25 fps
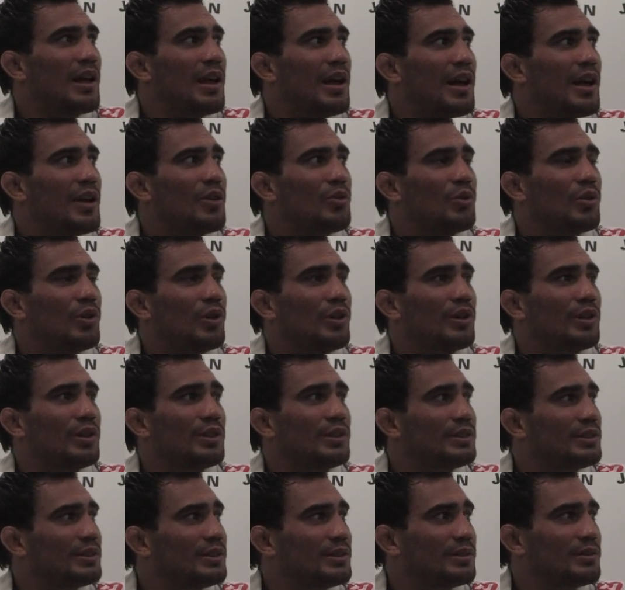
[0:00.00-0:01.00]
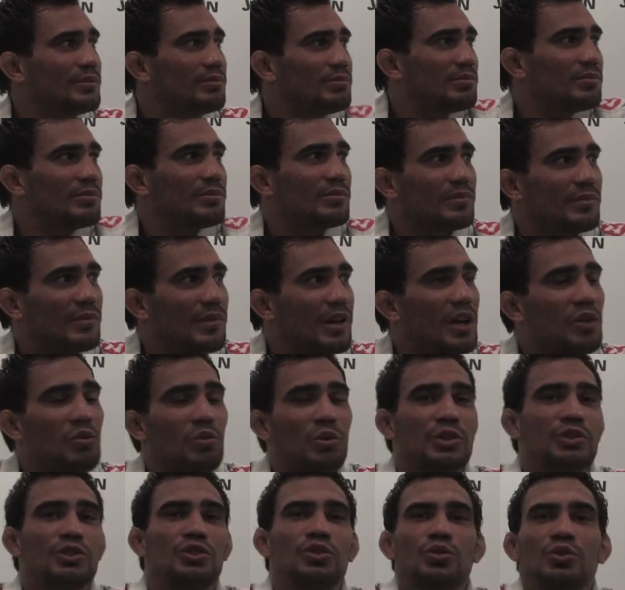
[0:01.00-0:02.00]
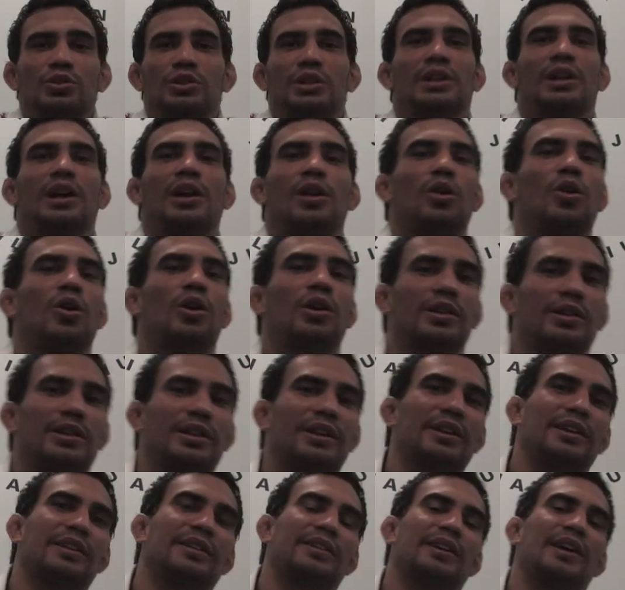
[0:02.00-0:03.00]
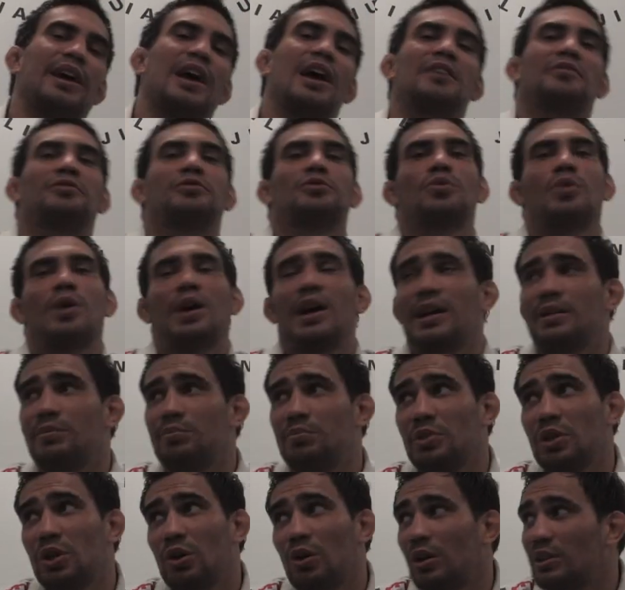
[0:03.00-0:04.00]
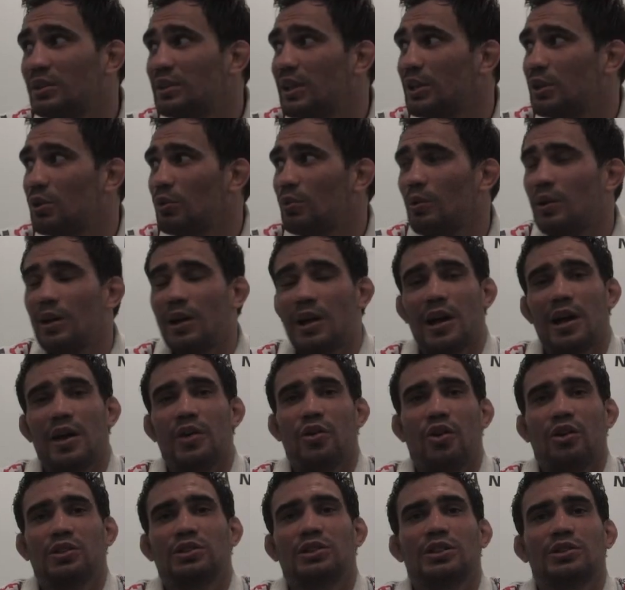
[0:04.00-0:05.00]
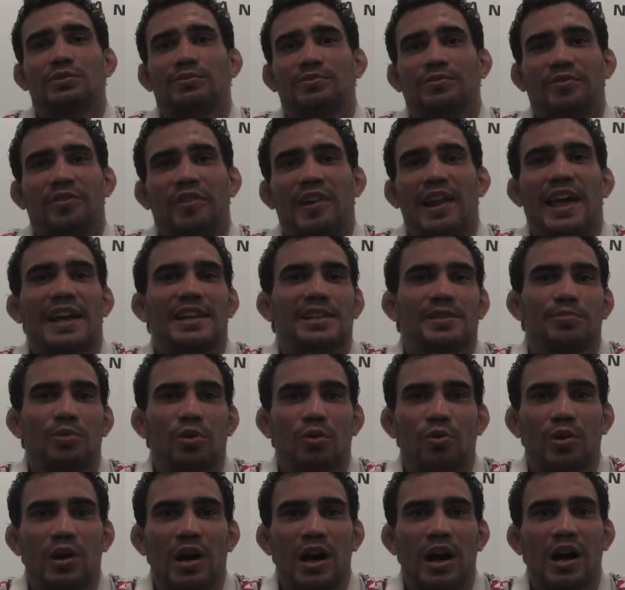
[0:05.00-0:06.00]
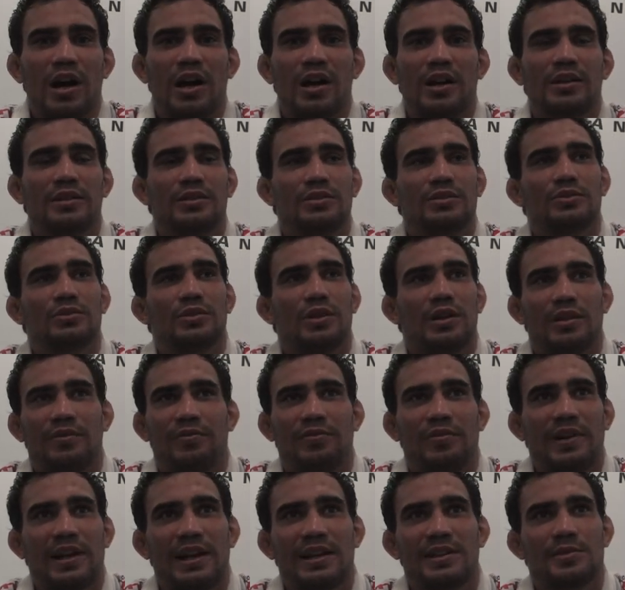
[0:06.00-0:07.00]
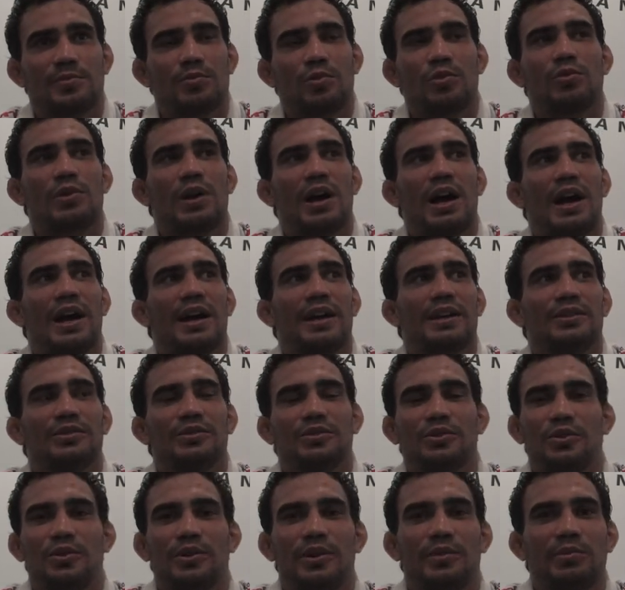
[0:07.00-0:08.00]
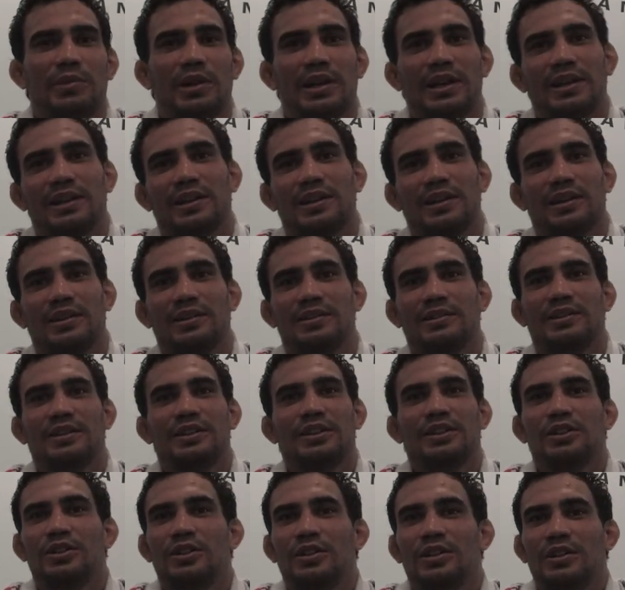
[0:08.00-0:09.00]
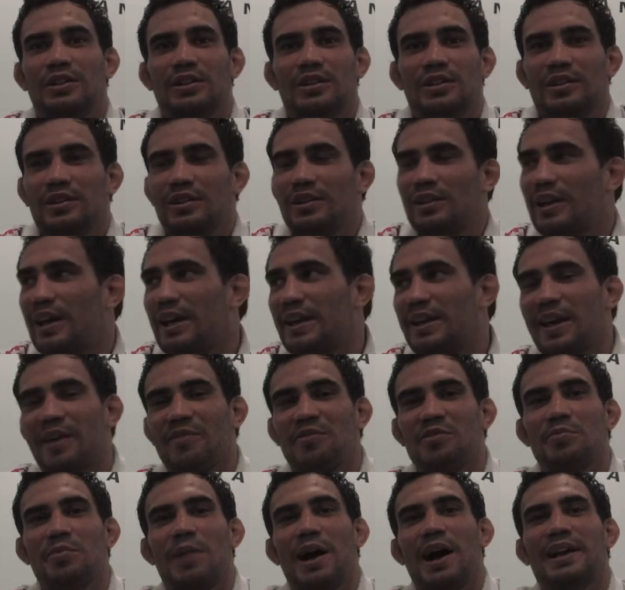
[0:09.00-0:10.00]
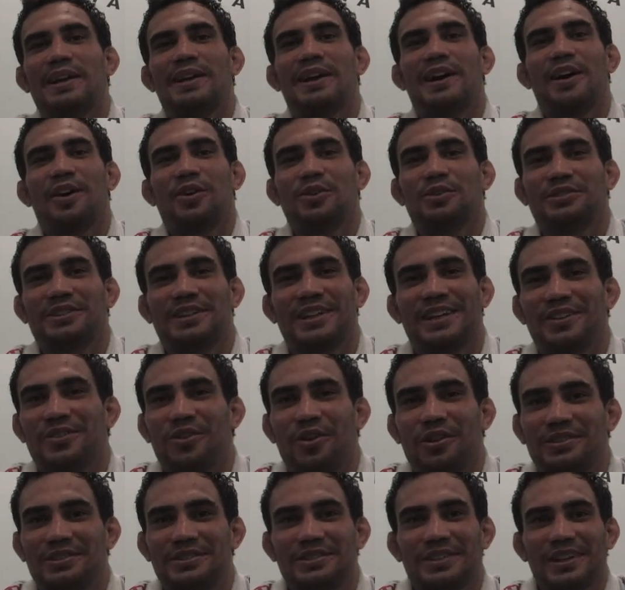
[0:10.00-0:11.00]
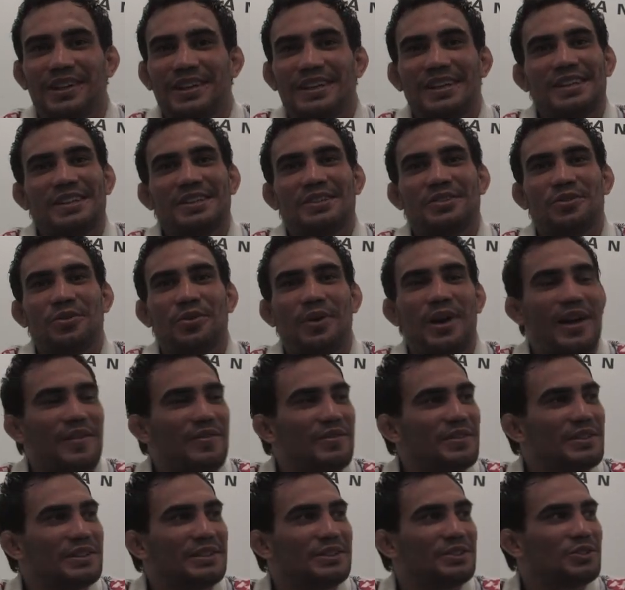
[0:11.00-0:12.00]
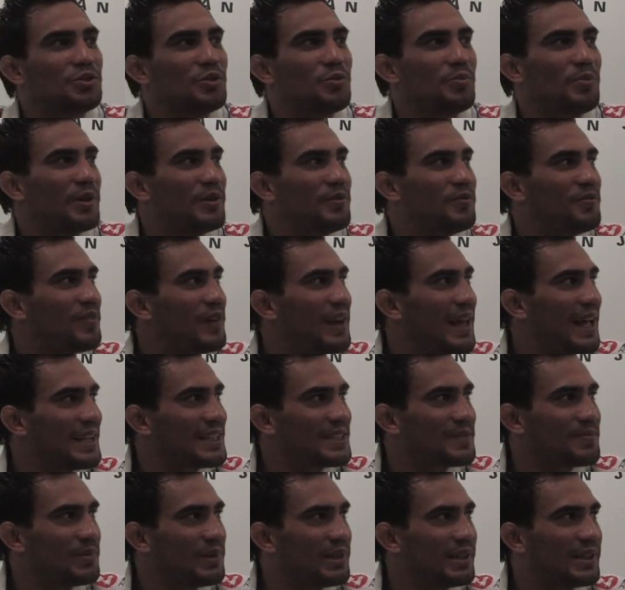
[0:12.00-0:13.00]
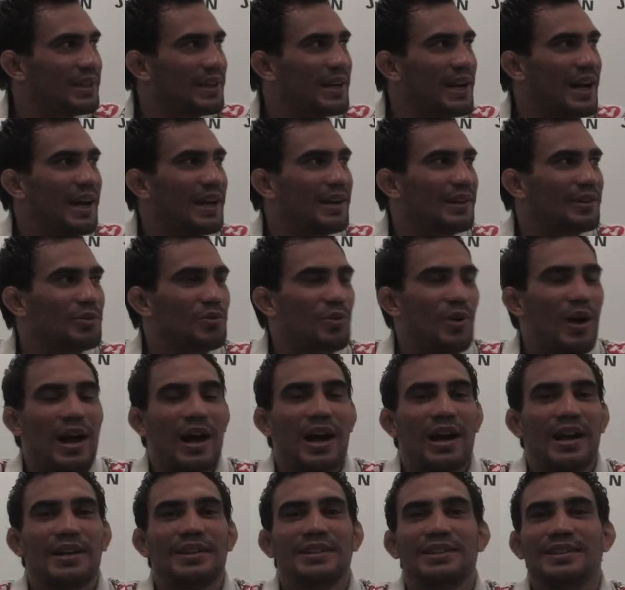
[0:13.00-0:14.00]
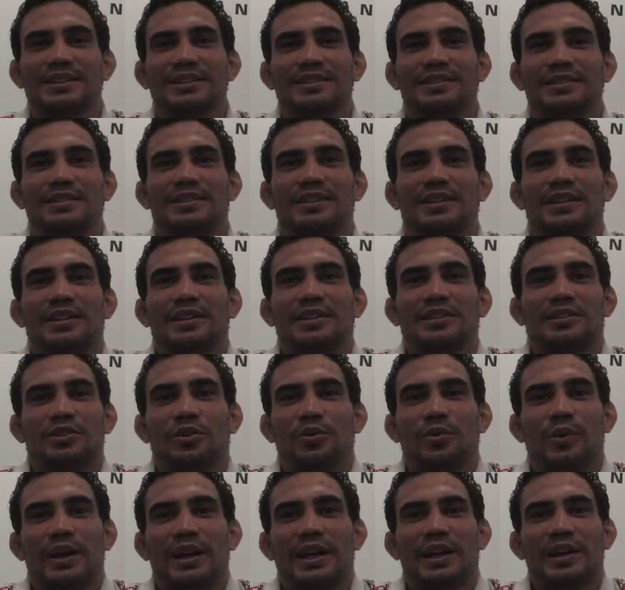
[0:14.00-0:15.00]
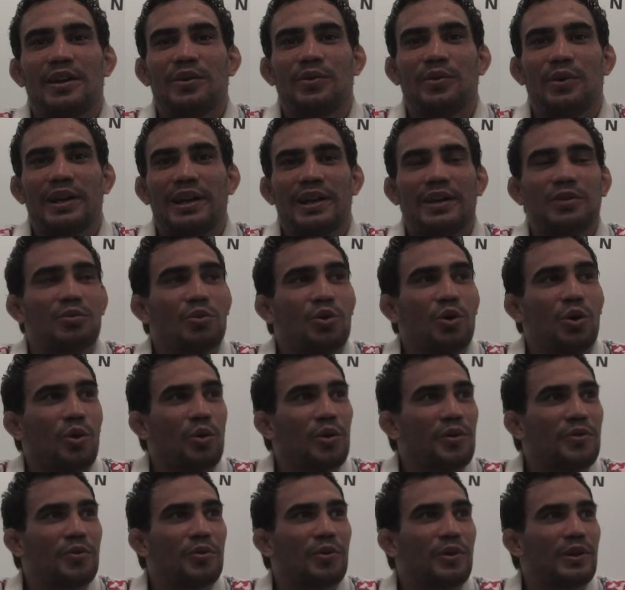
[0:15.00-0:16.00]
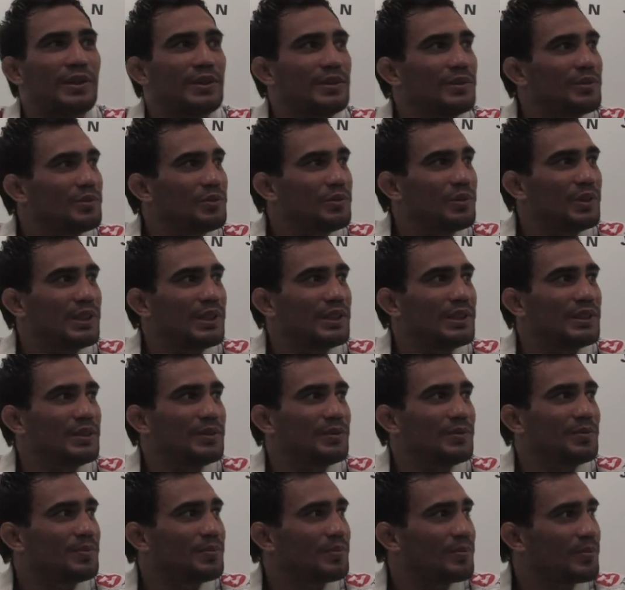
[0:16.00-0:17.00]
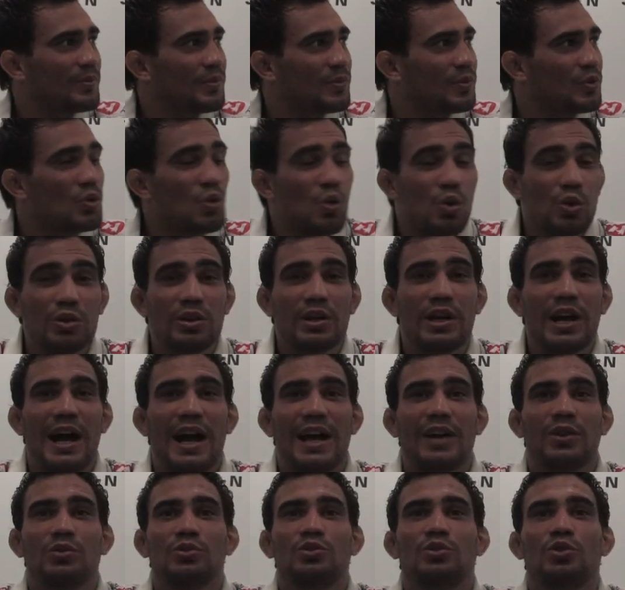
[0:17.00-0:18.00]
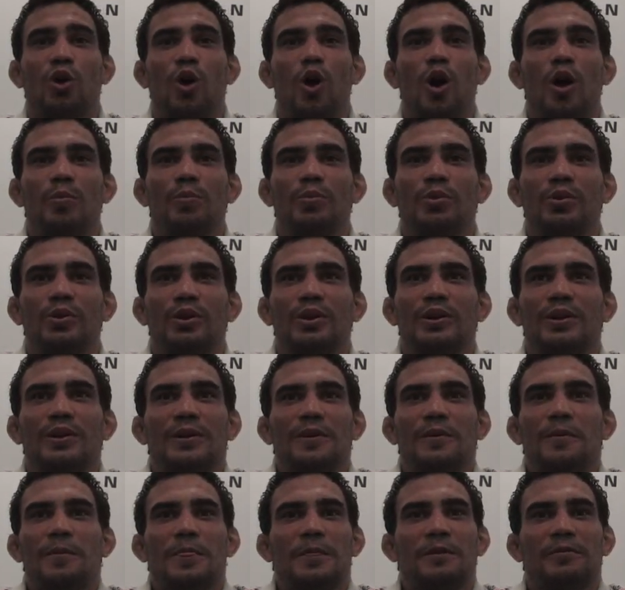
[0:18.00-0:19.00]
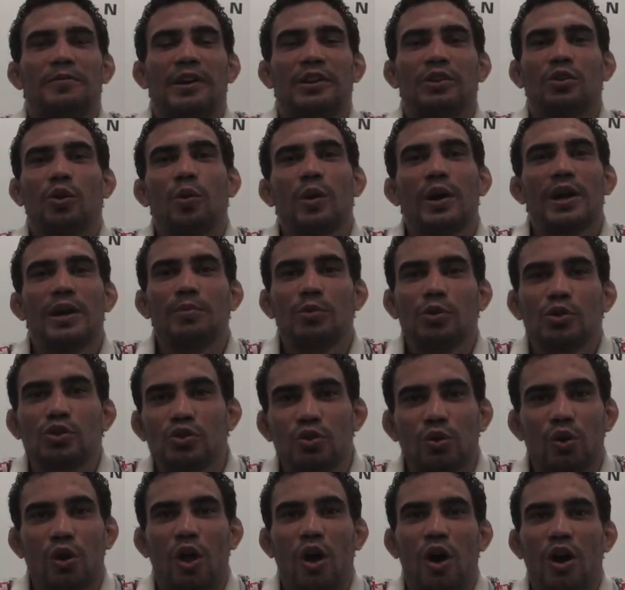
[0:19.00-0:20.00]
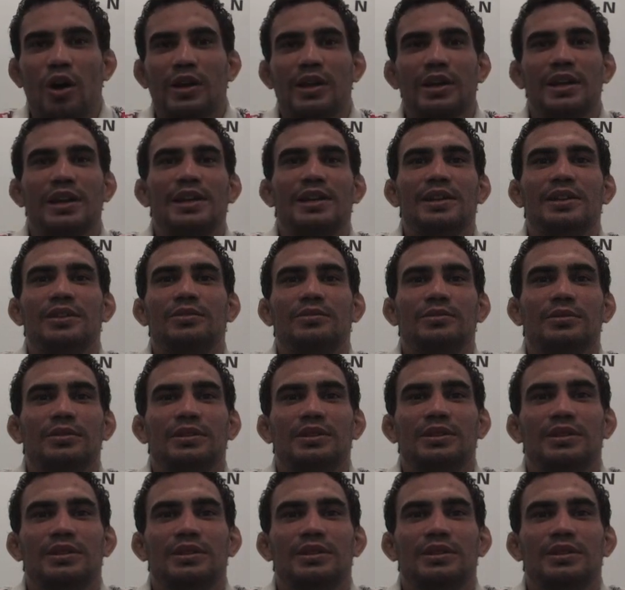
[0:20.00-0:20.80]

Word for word: I was I was using a lot of the, the half guard because I don't I'm not a flexible guard, a flexible guy, you know, I'm like a, like everybody else, I not don't have this super flexible guard. So when I when I roll with one, one good guy on top, if I don't able to lock him,